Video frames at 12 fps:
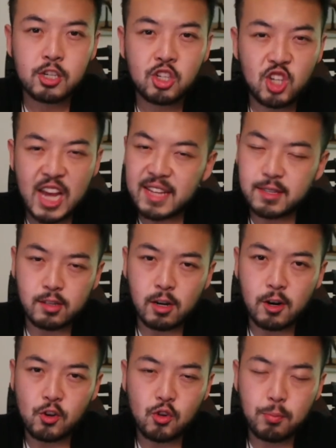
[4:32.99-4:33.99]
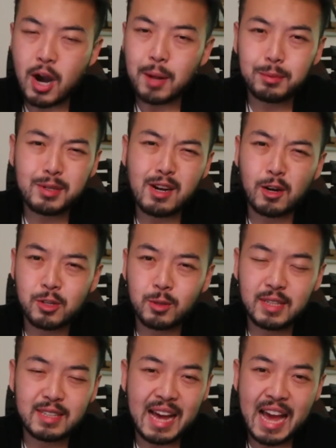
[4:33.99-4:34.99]
Chances are you probably also
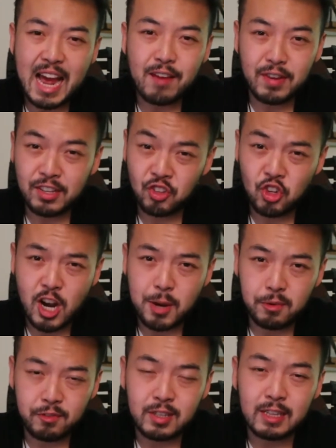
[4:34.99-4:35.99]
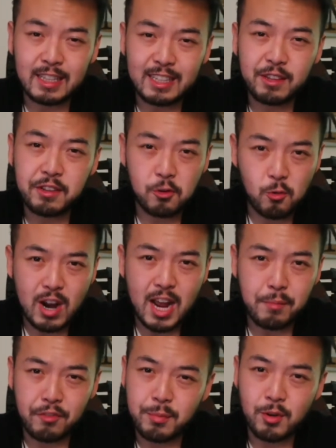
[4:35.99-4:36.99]
did a half-assed job of cleaning the
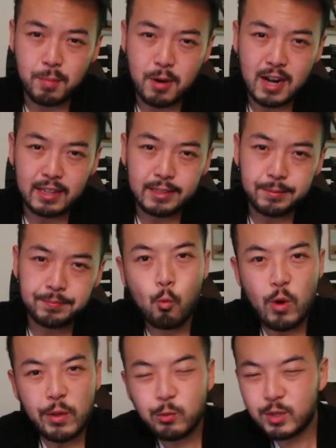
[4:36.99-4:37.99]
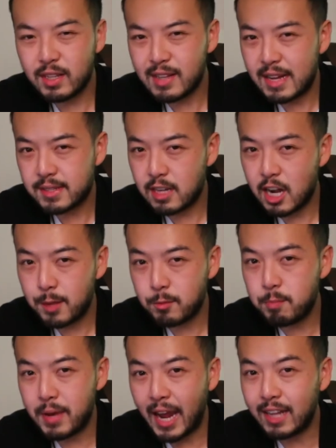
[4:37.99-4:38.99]
grime from your body. When was the last time
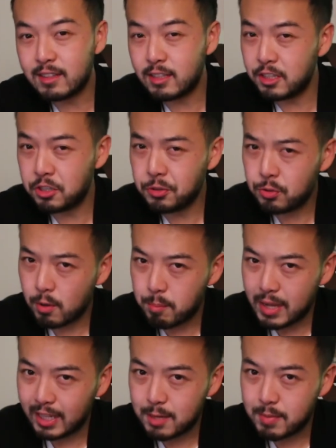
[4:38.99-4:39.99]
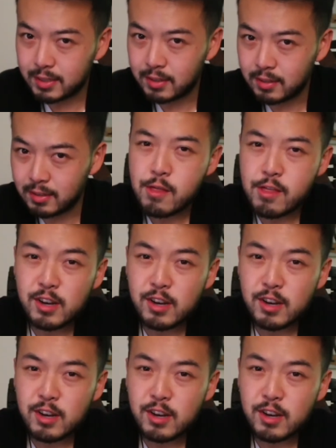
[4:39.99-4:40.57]
you paid attention to your belly button?